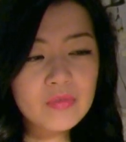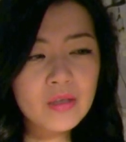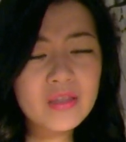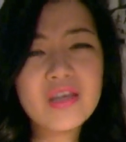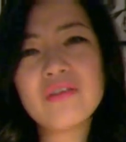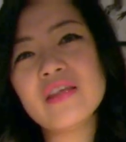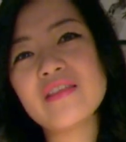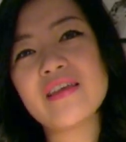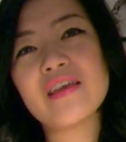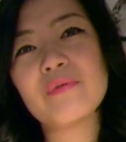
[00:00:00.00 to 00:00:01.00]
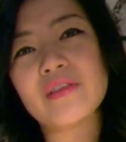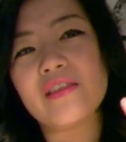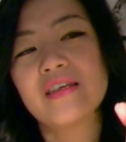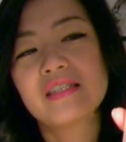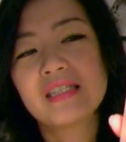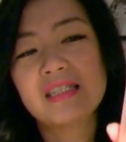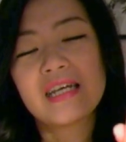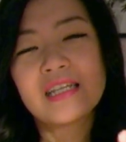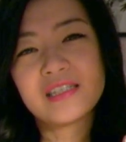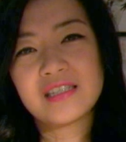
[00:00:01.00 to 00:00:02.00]
The only thing with this is
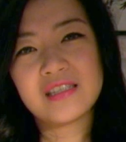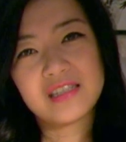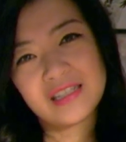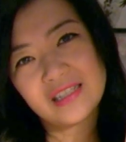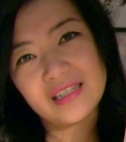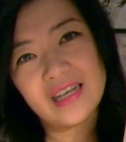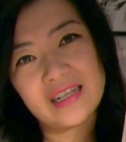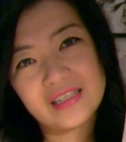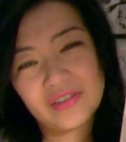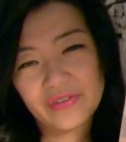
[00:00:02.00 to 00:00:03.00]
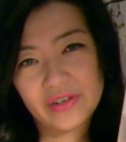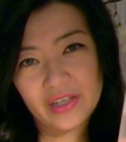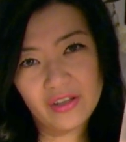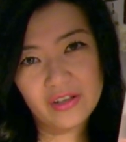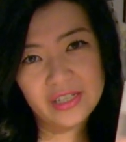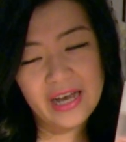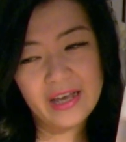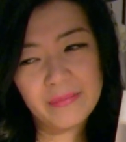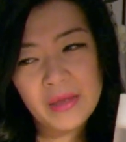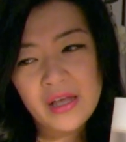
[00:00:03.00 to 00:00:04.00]
that it doesn't last a very long
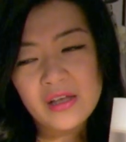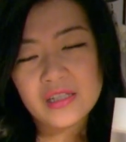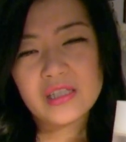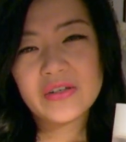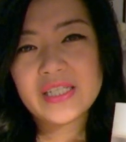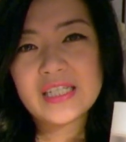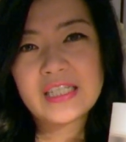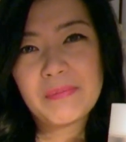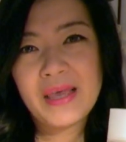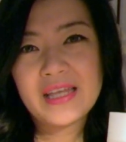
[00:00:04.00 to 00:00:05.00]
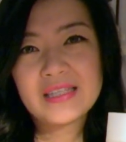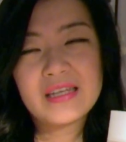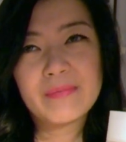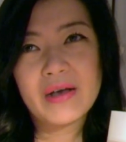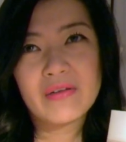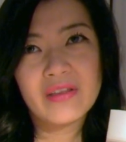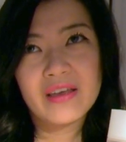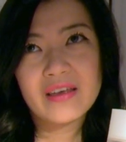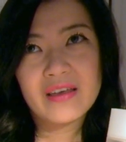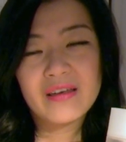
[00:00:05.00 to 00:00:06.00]
time, so it dissipates in about
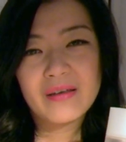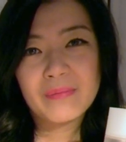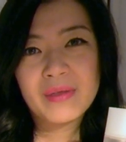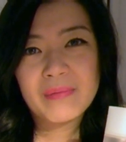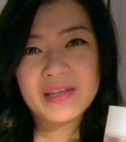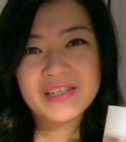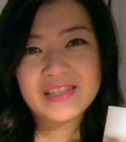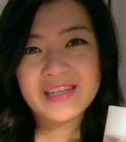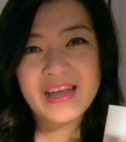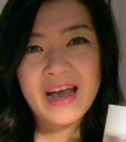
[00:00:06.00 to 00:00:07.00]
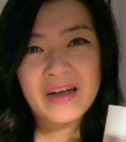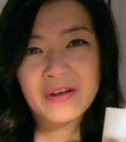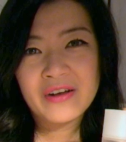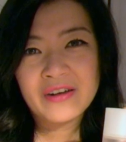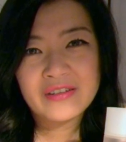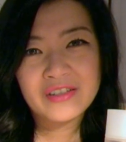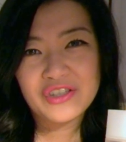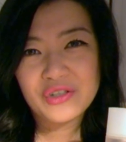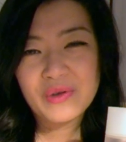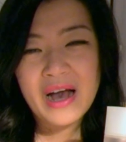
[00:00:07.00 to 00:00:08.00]
like maybe just an hour to
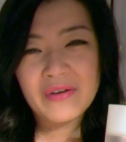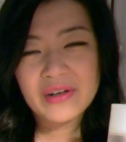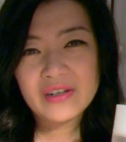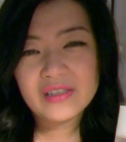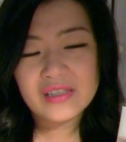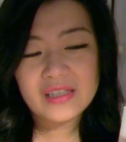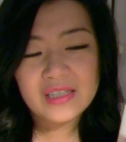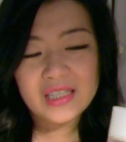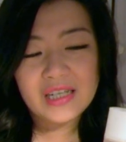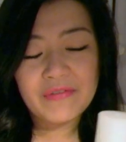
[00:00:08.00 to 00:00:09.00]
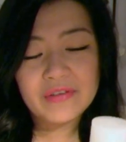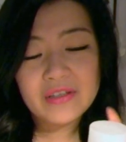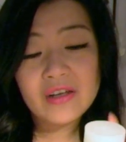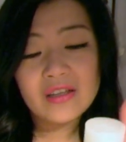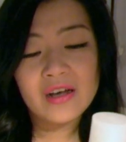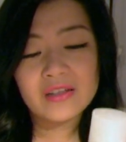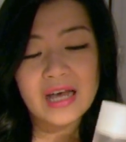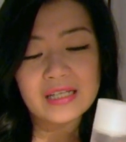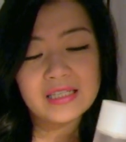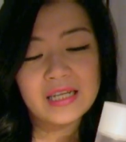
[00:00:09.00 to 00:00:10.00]
2 hours. This is definitely not long
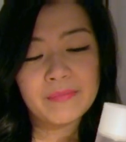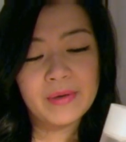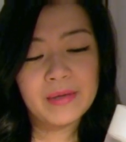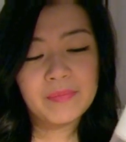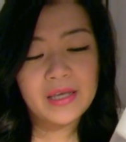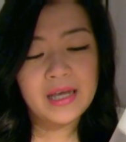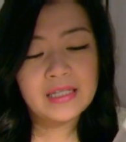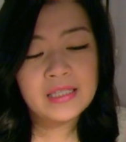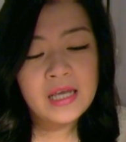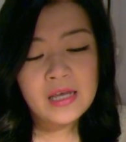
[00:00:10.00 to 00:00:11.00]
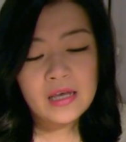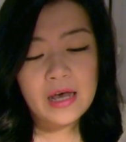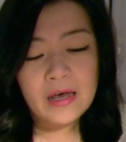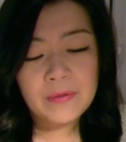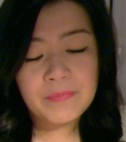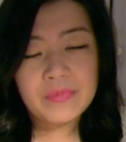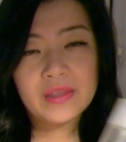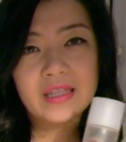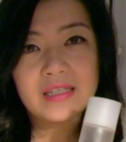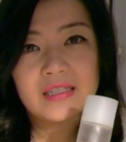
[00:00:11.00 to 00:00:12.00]
lasting, but because
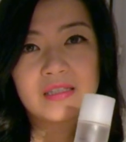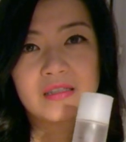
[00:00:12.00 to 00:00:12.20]
this